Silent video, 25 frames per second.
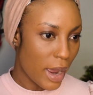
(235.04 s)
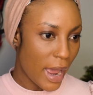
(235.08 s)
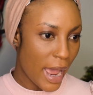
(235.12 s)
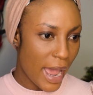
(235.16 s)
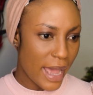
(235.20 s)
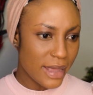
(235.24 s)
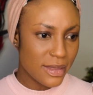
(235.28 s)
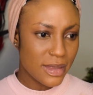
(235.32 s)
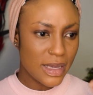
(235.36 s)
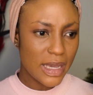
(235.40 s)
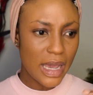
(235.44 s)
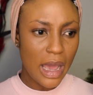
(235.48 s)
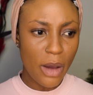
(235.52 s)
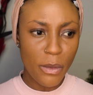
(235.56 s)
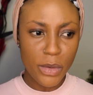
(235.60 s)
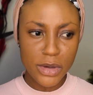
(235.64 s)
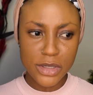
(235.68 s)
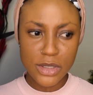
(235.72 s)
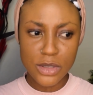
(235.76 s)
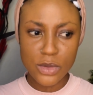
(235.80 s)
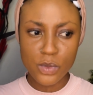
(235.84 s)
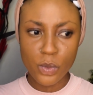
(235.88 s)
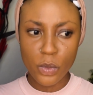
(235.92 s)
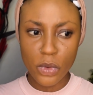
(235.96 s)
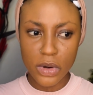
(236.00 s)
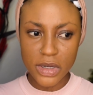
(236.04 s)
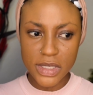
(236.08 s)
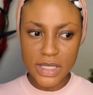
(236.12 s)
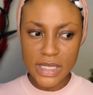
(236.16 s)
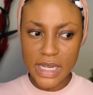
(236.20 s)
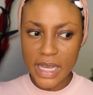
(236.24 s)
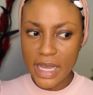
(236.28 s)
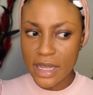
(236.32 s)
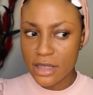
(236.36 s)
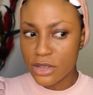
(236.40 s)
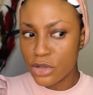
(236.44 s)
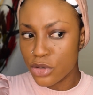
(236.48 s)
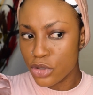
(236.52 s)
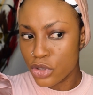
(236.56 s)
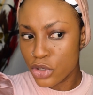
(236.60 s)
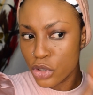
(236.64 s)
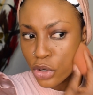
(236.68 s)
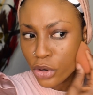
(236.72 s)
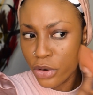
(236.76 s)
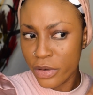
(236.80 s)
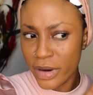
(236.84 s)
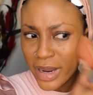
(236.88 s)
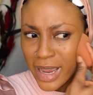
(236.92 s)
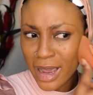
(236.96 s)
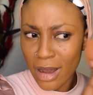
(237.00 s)
I think I was watching a
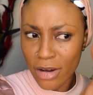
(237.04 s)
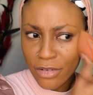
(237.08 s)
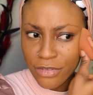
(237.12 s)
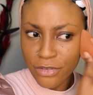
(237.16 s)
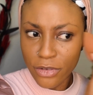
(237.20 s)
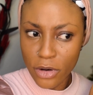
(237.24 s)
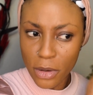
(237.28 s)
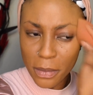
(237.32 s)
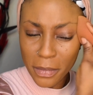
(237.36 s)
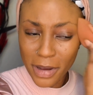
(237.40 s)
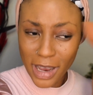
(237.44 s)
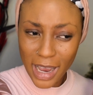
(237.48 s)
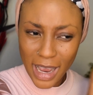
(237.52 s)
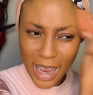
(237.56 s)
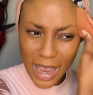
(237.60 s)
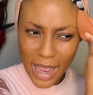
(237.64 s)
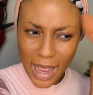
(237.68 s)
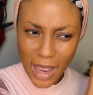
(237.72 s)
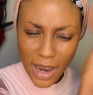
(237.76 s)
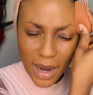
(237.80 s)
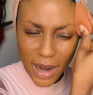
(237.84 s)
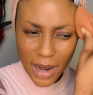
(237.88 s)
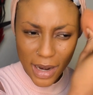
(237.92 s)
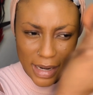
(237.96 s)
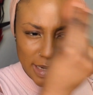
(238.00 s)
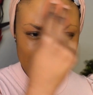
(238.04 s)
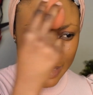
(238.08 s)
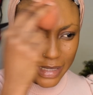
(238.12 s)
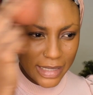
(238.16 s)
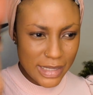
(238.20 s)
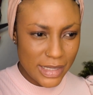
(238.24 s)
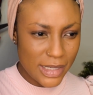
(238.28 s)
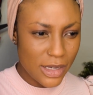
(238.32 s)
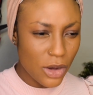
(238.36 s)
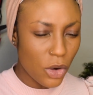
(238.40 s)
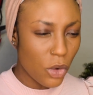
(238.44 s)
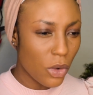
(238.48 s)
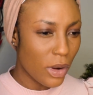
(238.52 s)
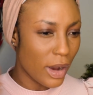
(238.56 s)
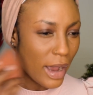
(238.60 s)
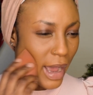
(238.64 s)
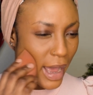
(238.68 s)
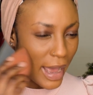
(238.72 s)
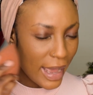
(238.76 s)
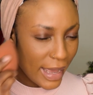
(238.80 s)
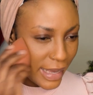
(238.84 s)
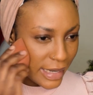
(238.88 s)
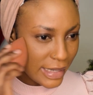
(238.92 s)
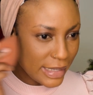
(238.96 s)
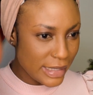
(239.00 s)
tutorial from
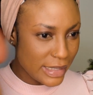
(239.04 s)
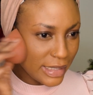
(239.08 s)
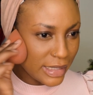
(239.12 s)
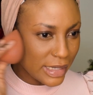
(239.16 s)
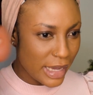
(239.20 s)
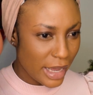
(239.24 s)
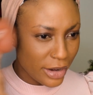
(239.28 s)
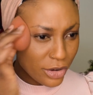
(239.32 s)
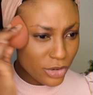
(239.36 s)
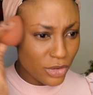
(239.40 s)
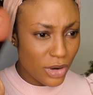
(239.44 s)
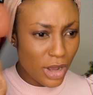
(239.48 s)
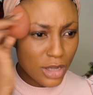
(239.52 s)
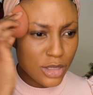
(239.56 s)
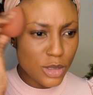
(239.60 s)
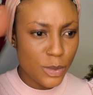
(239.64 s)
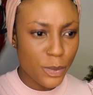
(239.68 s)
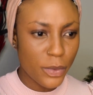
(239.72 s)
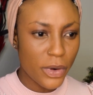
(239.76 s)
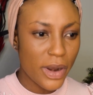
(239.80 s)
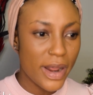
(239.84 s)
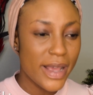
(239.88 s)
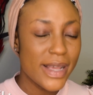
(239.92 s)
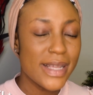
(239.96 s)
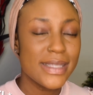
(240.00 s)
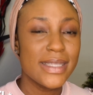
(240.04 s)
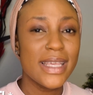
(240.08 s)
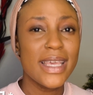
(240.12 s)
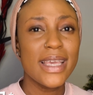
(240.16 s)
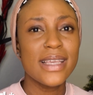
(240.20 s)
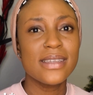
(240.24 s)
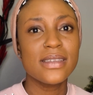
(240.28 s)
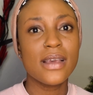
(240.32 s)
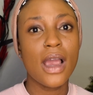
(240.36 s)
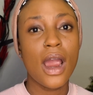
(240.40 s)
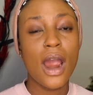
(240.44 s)
Kylie, I don't know how to pronounce it, I think it's